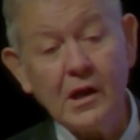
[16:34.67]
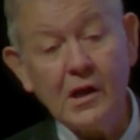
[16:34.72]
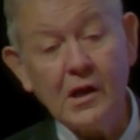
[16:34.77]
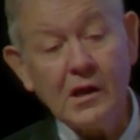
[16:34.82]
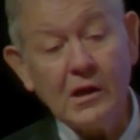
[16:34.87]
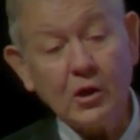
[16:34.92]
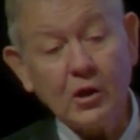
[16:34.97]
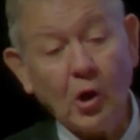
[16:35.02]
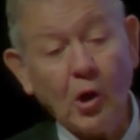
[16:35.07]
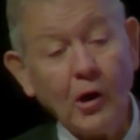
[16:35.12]

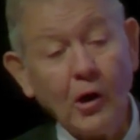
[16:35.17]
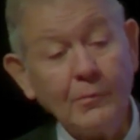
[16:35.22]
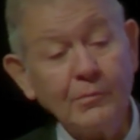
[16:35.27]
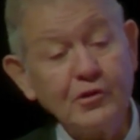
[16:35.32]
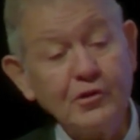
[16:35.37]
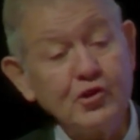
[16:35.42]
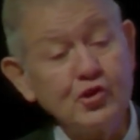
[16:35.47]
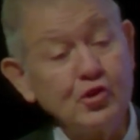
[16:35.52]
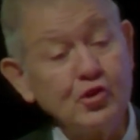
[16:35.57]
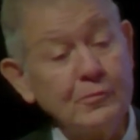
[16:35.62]
carbon
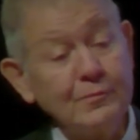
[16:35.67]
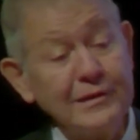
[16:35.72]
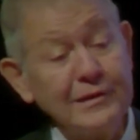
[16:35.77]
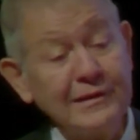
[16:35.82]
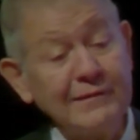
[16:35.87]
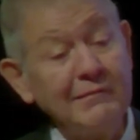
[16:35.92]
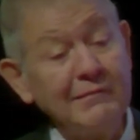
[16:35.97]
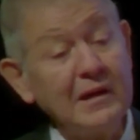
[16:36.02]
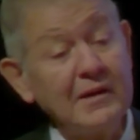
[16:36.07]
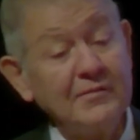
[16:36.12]
should be
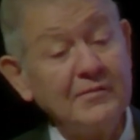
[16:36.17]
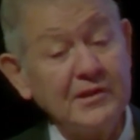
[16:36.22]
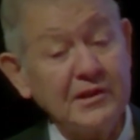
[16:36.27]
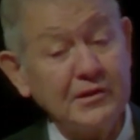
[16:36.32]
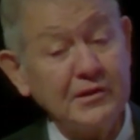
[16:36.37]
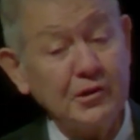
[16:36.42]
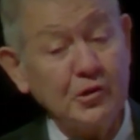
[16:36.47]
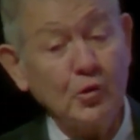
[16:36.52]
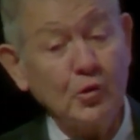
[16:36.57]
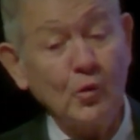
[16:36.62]
left in the
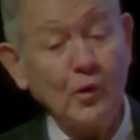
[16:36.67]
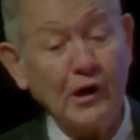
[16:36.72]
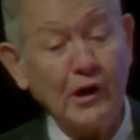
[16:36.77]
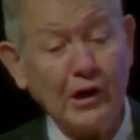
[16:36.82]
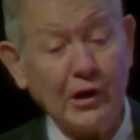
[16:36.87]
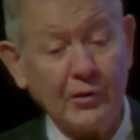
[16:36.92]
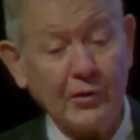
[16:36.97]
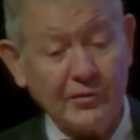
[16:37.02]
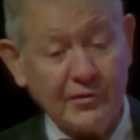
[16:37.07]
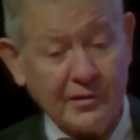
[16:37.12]
ground